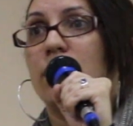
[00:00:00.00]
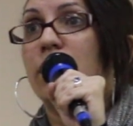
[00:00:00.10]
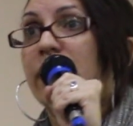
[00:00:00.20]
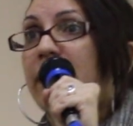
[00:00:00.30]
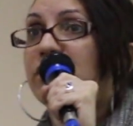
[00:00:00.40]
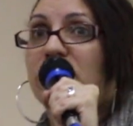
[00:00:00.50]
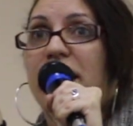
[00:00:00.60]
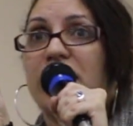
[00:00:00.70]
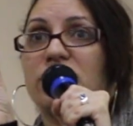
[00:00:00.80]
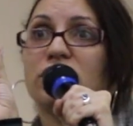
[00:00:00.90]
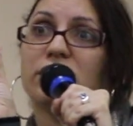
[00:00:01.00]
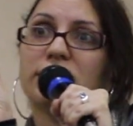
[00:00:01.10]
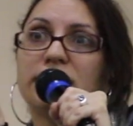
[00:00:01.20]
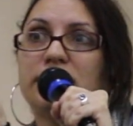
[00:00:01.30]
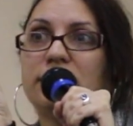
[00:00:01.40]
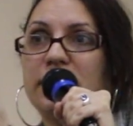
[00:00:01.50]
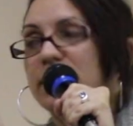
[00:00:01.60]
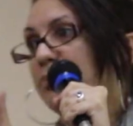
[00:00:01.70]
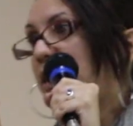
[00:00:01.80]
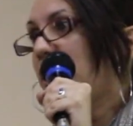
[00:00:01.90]
And education looks
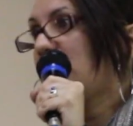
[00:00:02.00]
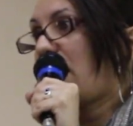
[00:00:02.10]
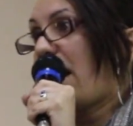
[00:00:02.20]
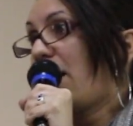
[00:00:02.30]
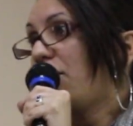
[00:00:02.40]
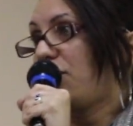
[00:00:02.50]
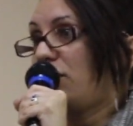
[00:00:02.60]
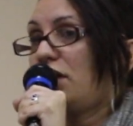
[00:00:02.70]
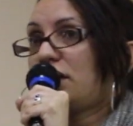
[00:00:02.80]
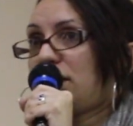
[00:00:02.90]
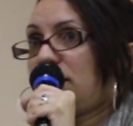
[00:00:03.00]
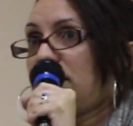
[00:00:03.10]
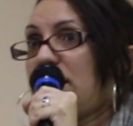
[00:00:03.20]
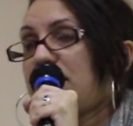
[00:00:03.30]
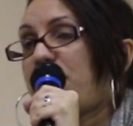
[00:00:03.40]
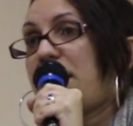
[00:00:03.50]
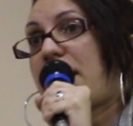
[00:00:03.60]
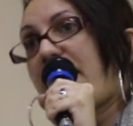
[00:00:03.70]
this big, health looks this big.